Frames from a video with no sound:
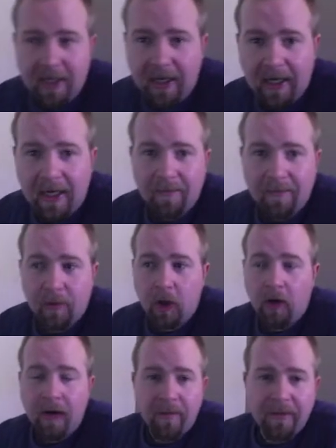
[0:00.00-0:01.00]
Go
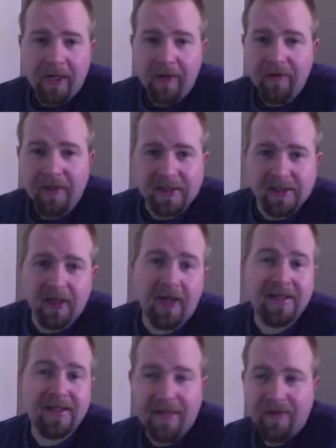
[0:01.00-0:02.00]
around, play with it. Doesn't
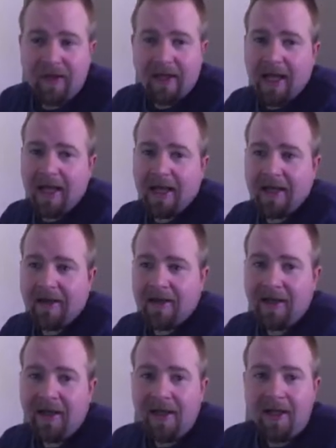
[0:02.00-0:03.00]
cost anything,
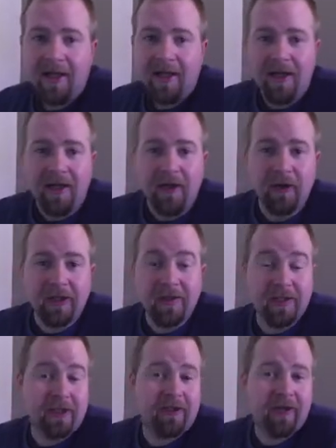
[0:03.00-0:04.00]
and you could use
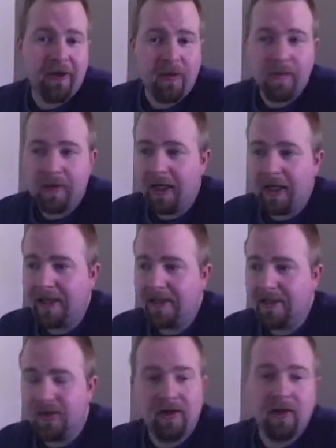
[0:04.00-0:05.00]
it to try out new
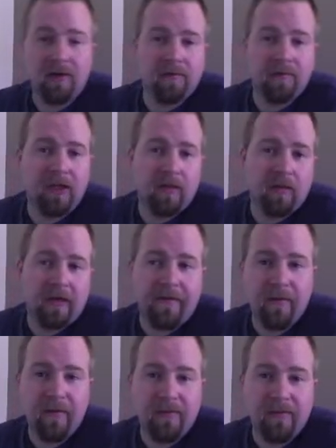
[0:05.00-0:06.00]
plugins or you know, whatever
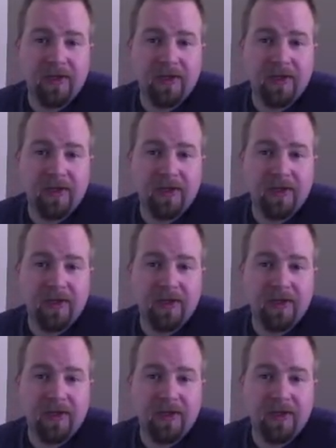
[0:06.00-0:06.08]
you want.